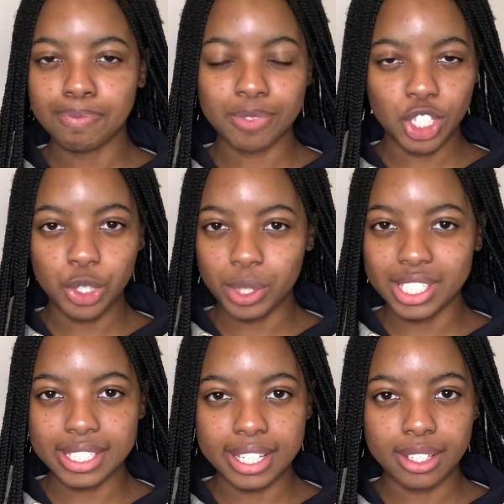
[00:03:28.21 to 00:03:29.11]
Your
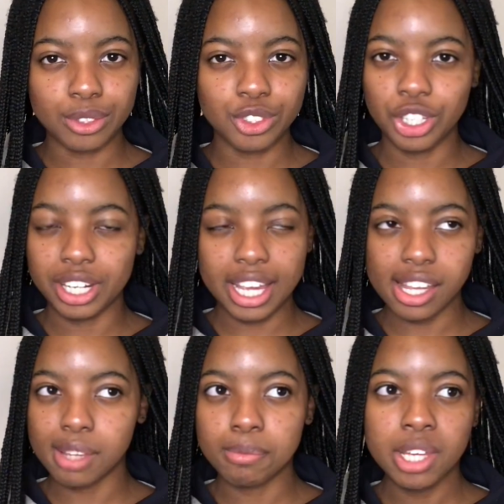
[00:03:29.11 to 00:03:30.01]
details, your
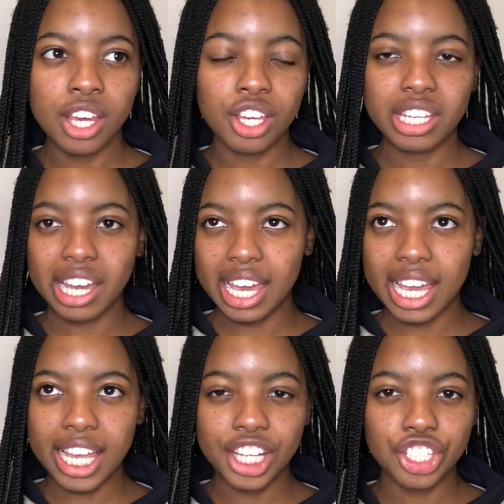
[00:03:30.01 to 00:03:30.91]
name, your
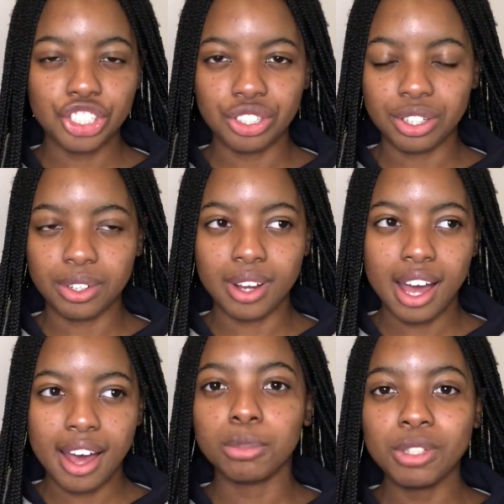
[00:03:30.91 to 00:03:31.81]
age, you know,
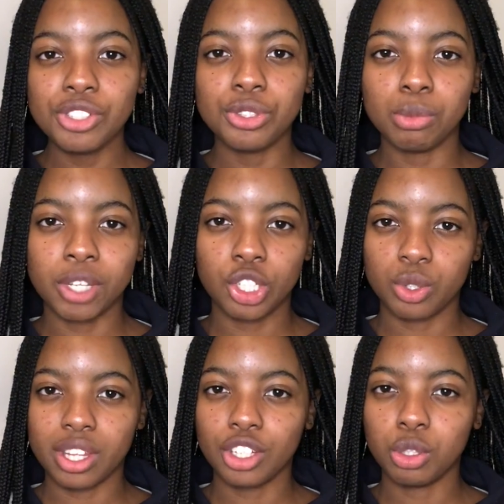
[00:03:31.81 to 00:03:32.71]
please do make sure
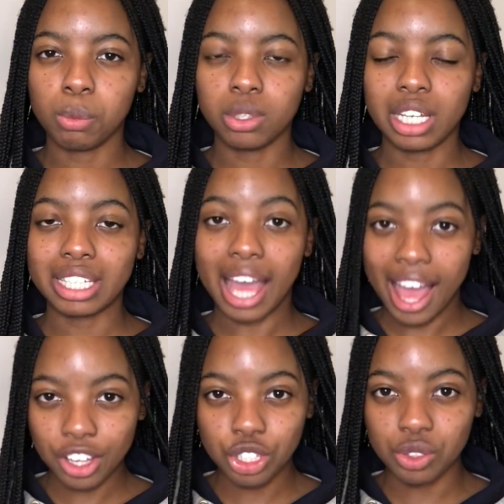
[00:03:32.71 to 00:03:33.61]
that you put like
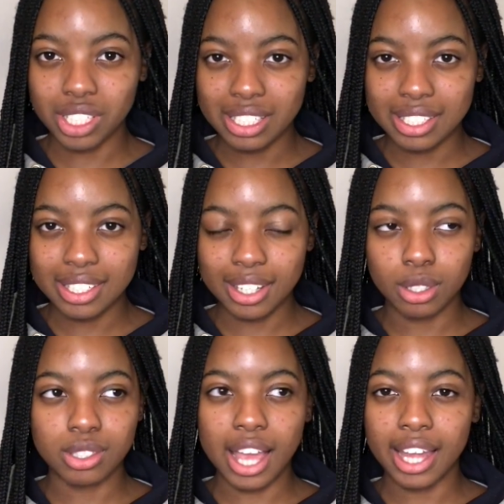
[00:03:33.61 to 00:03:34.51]
accurate details
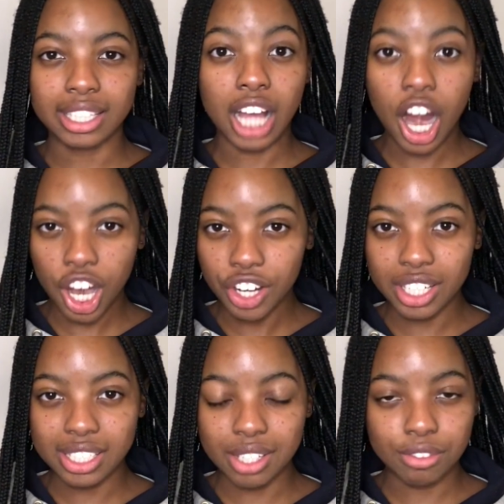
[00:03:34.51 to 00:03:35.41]
and current
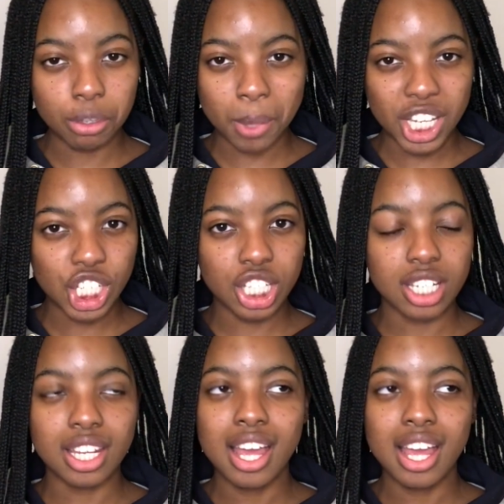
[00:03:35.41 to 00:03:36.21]
information,